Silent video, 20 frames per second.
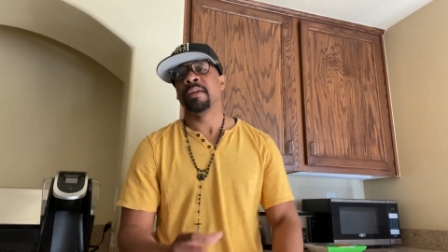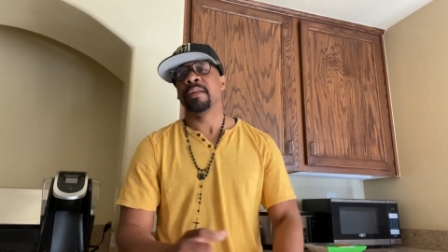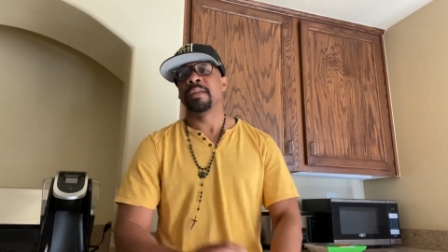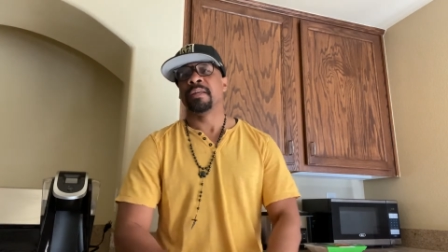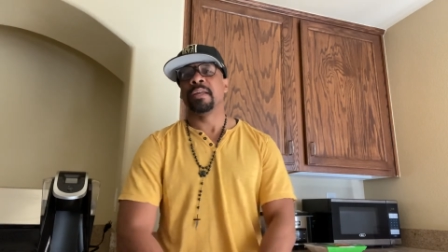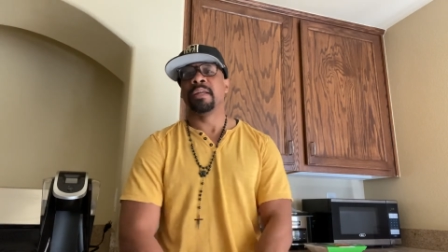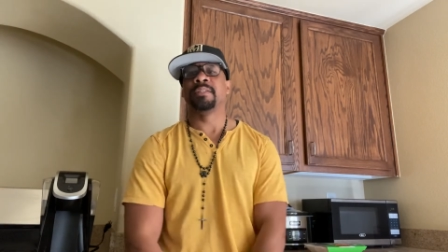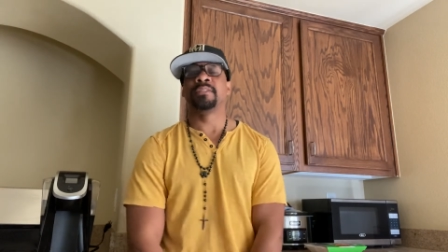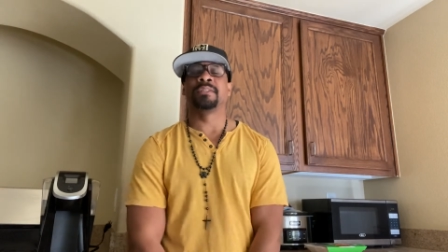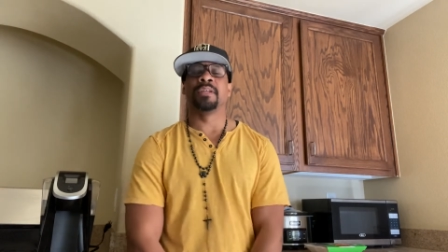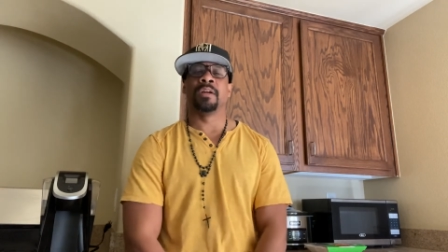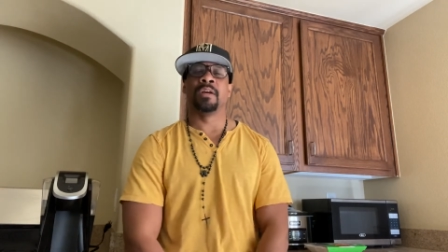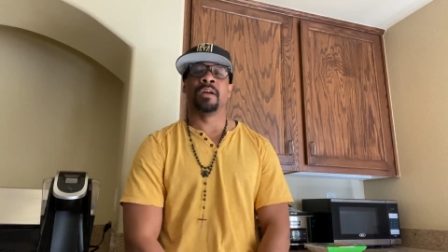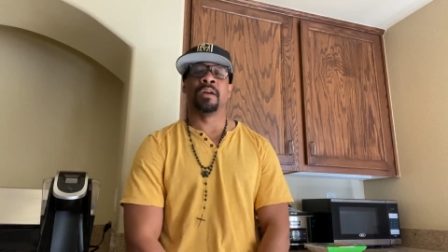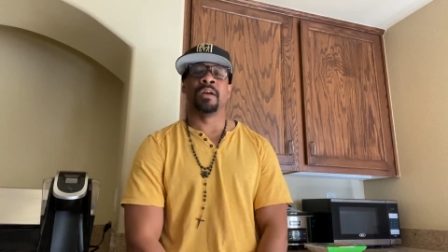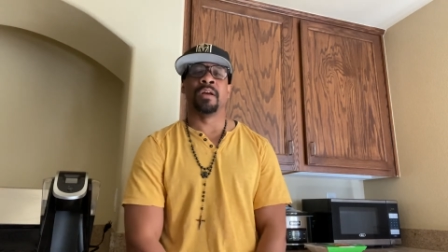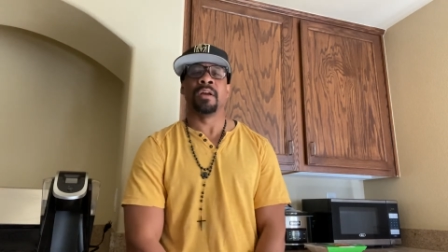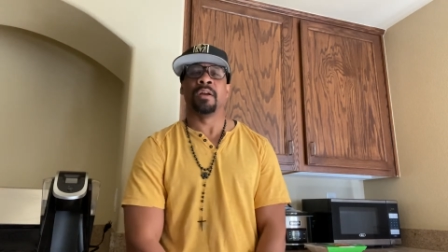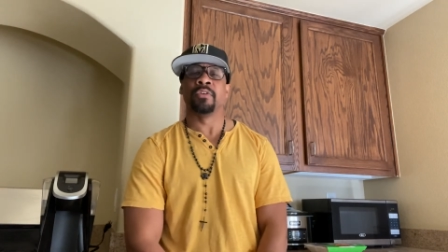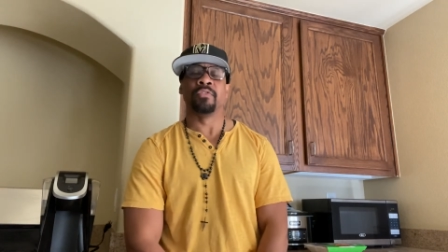It's
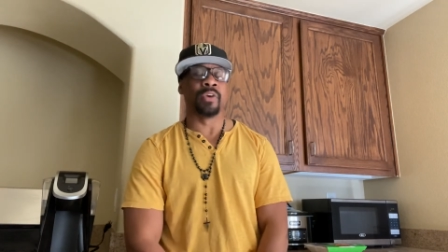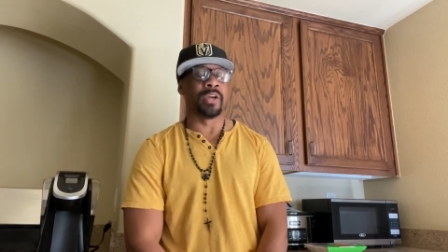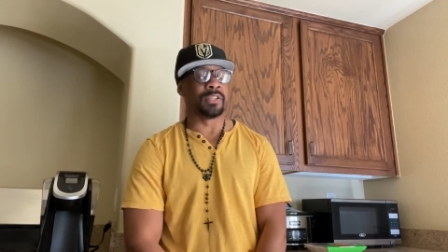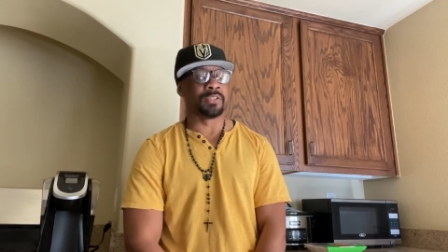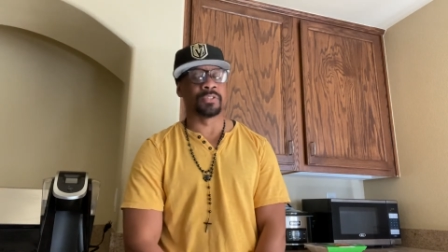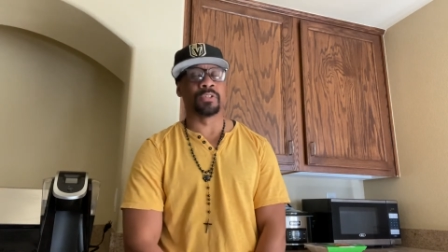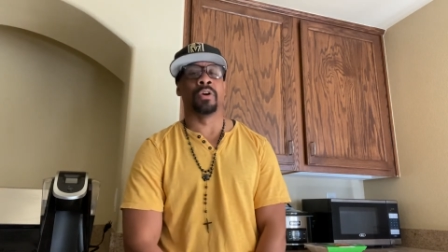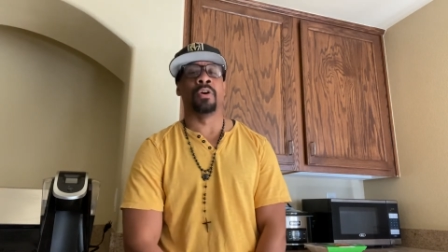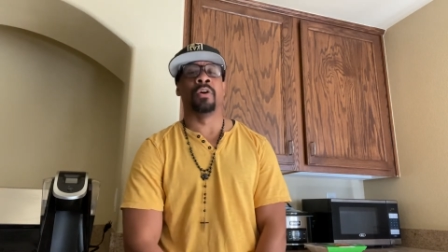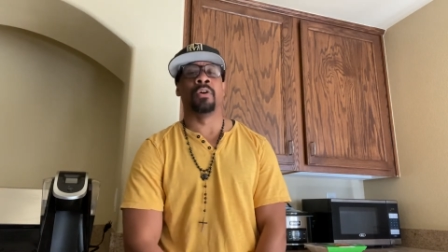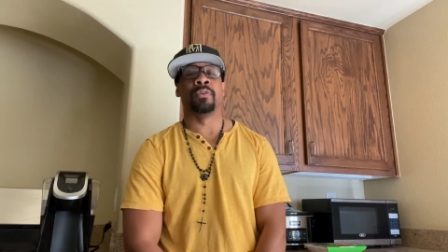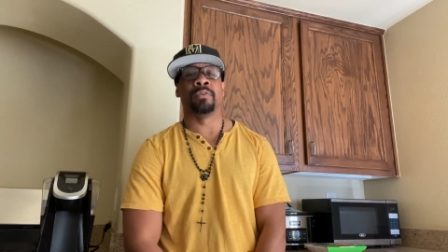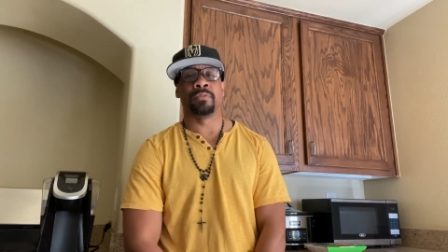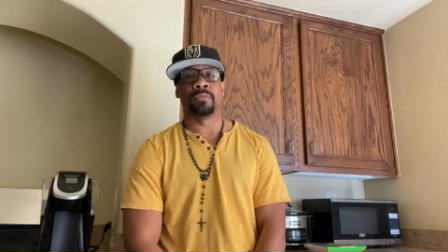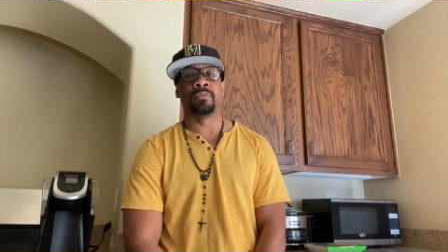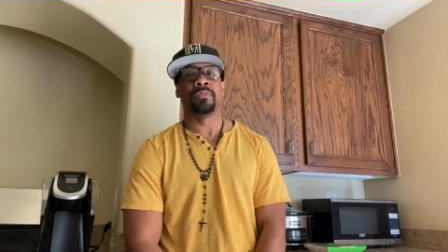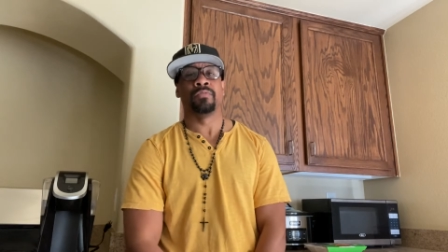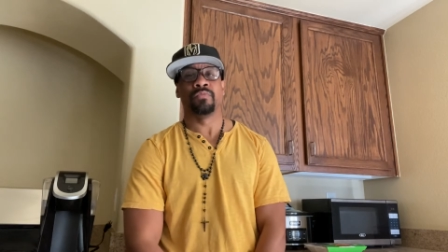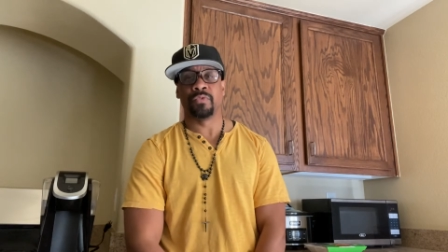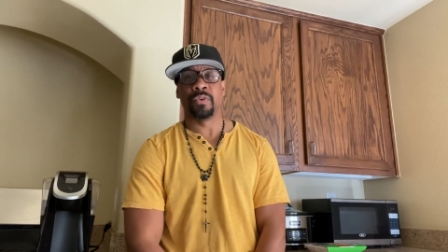a great
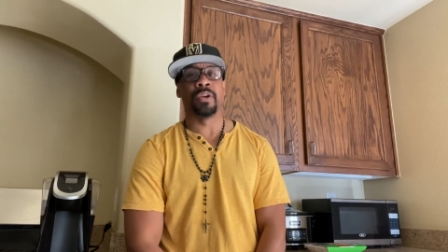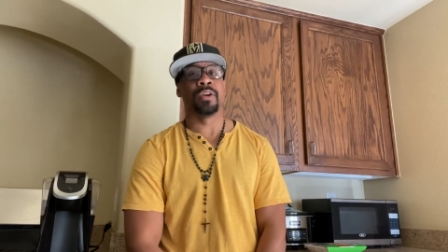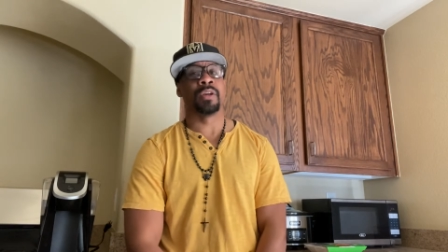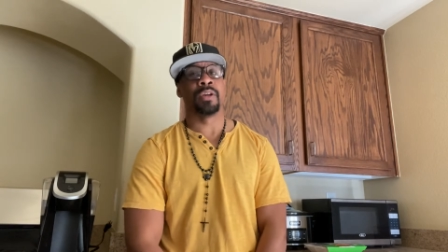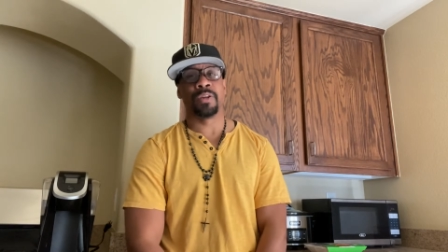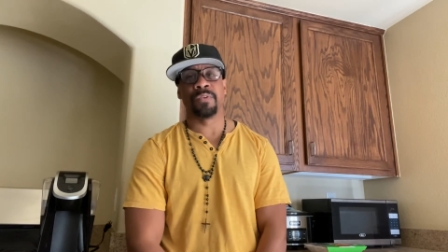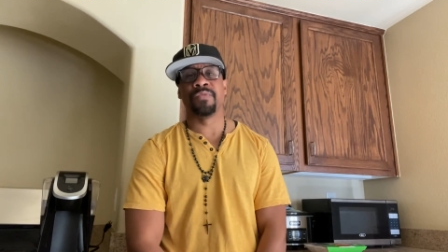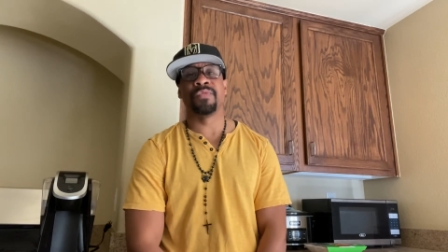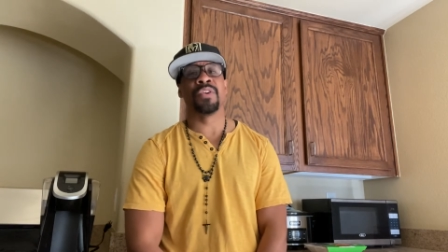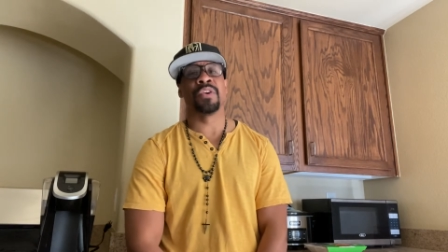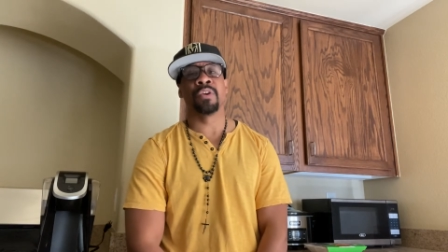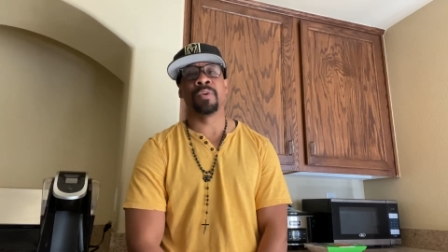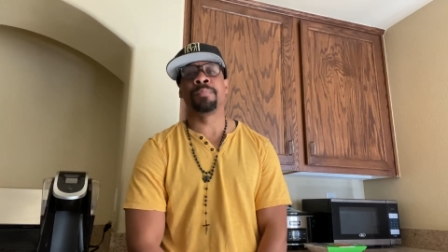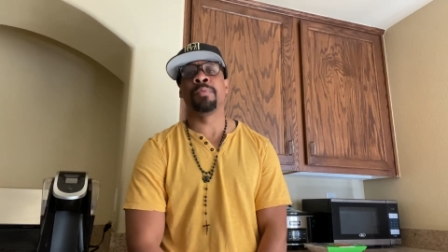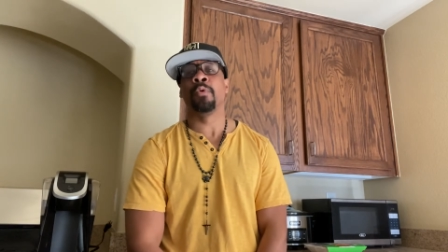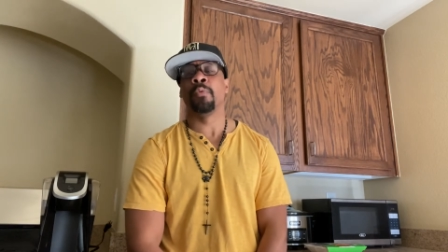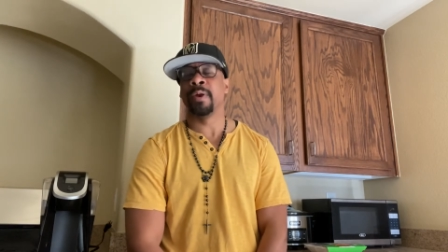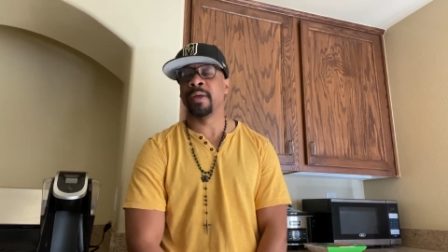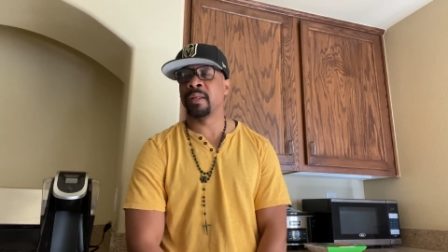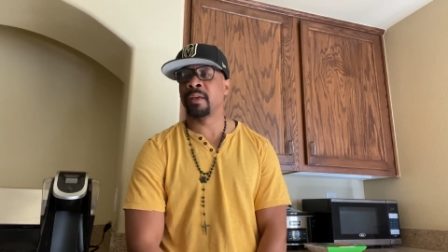song. Very, very
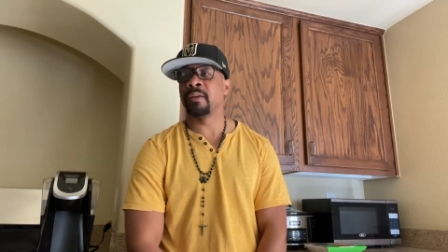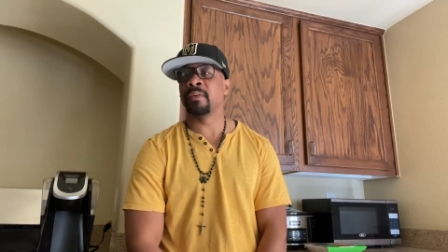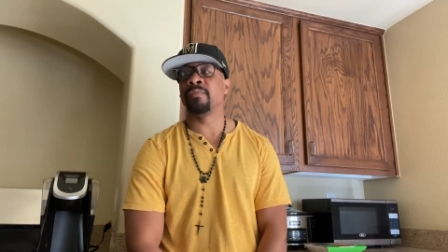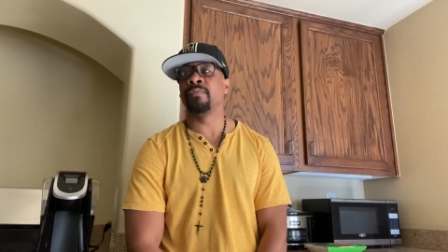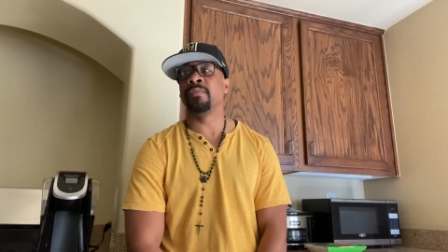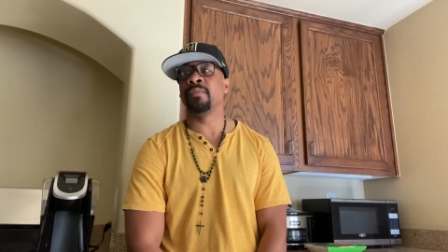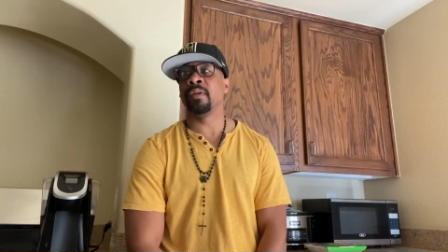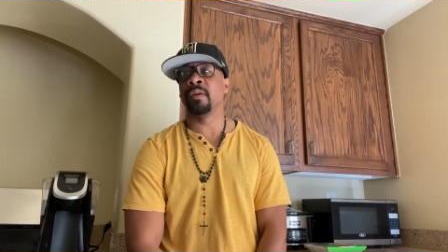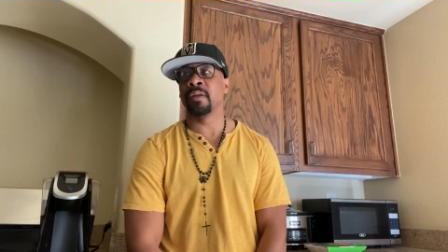poetic.